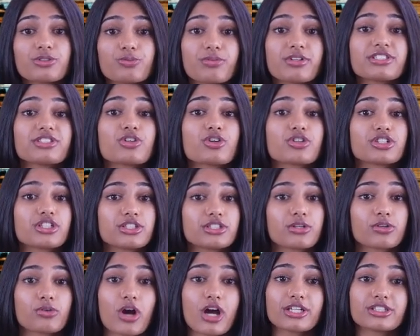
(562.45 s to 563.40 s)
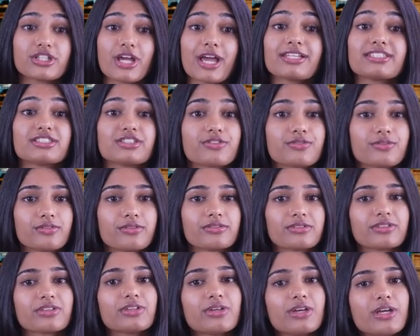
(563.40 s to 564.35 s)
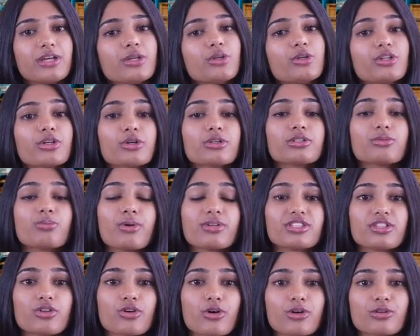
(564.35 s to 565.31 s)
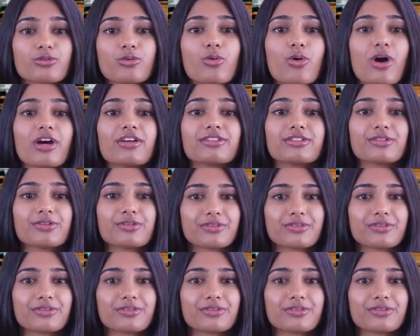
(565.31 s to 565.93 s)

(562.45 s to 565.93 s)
researching the project. Here's what to look for.